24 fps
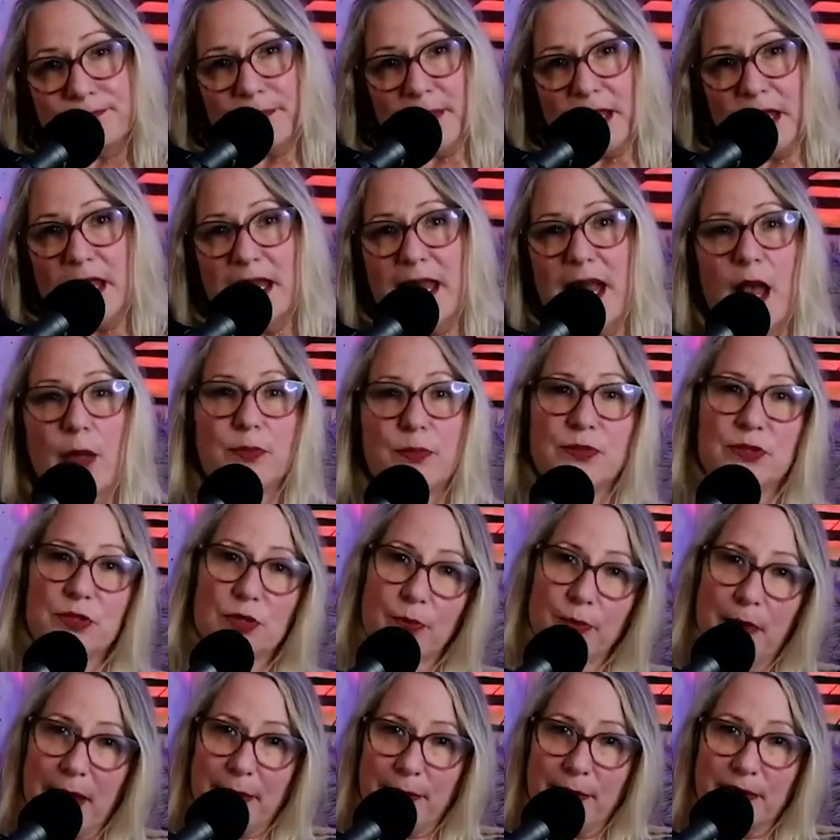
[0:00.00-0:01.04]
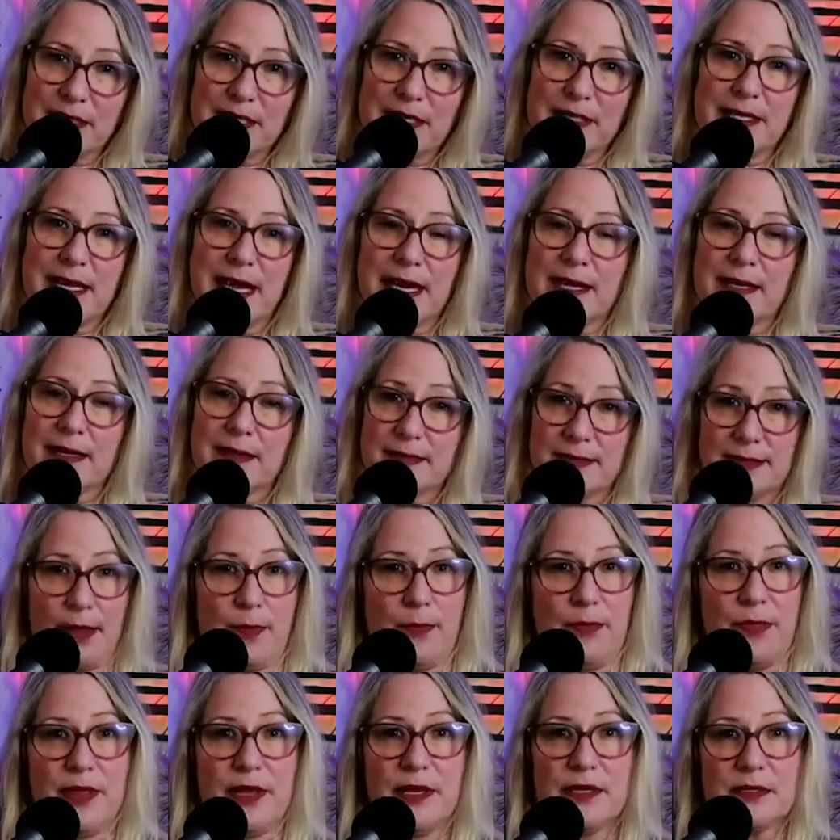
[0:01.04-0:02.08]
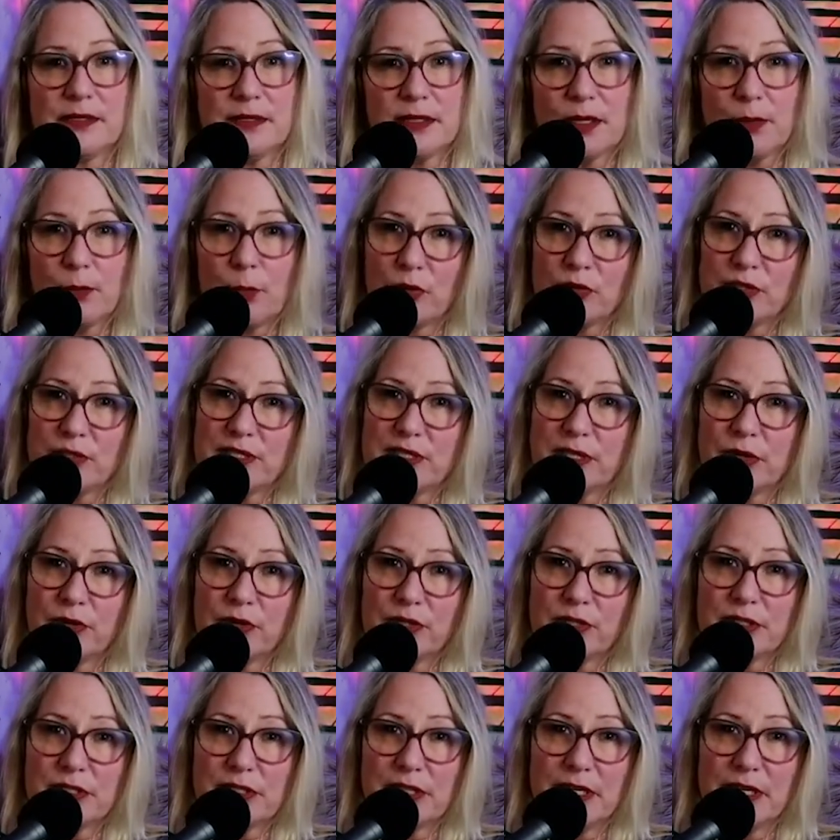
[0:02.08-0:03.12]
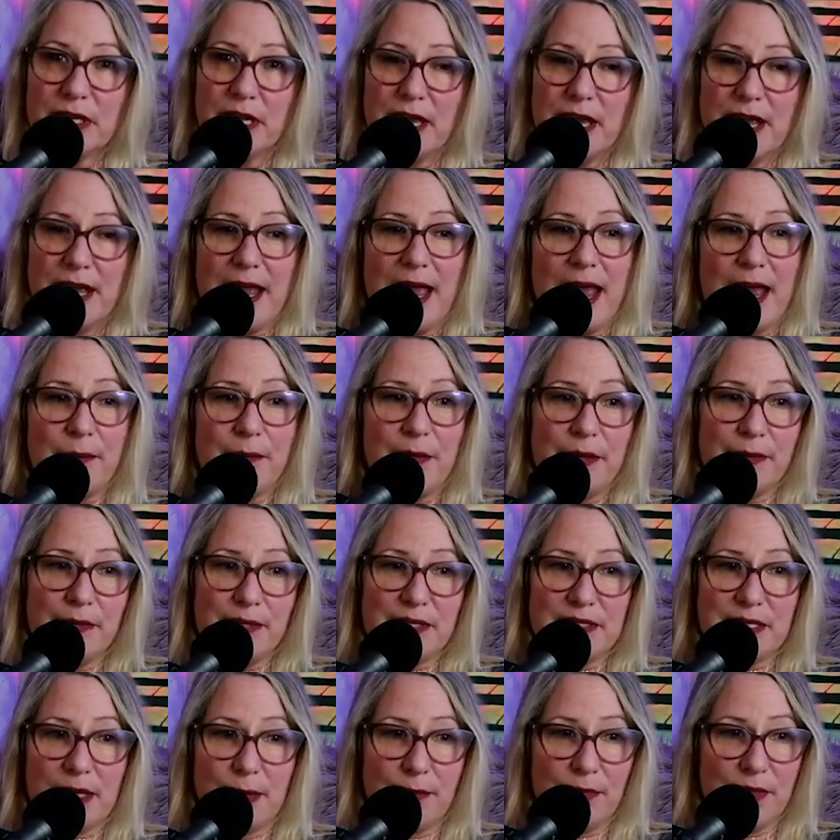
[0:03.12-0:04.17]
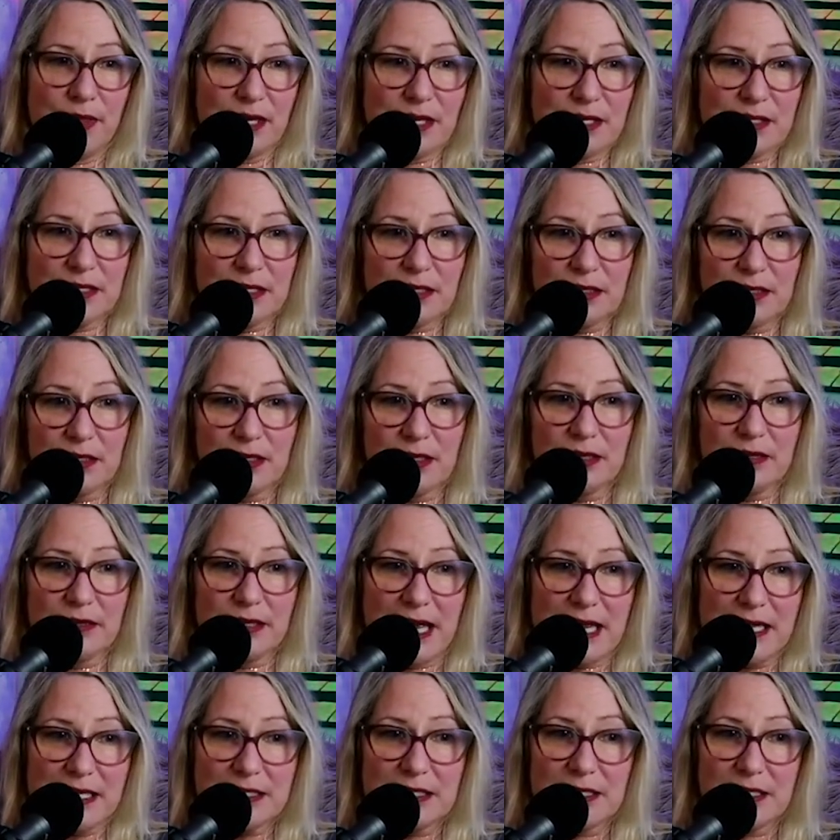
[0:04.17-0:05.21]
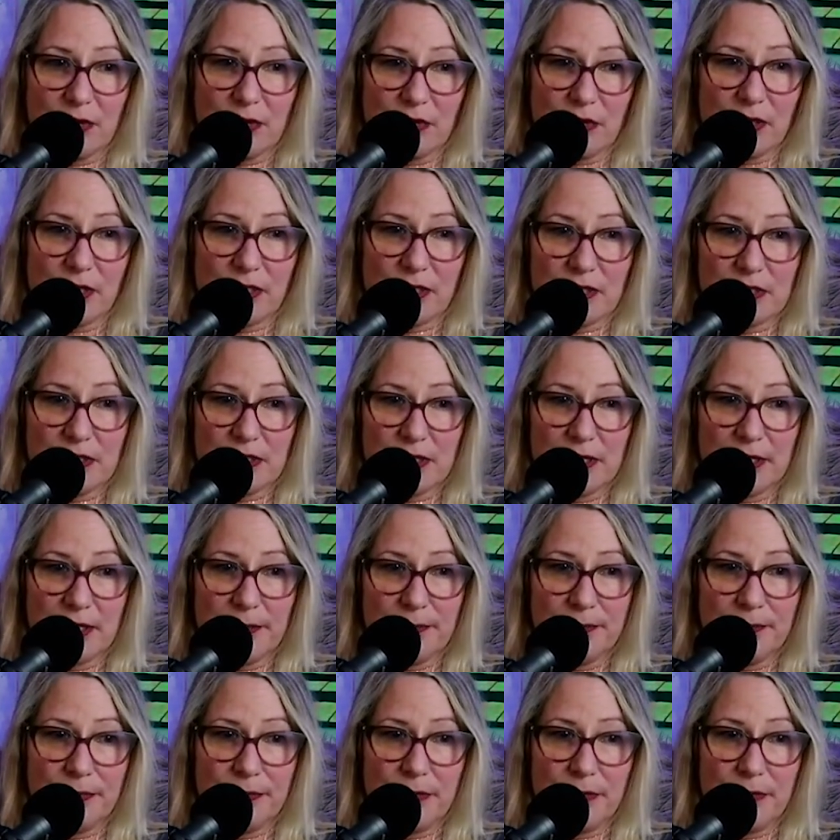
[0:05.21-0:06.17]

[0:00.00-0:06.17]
it helps you maybe to take some things a little more seriously and maybe some things a little less seriously.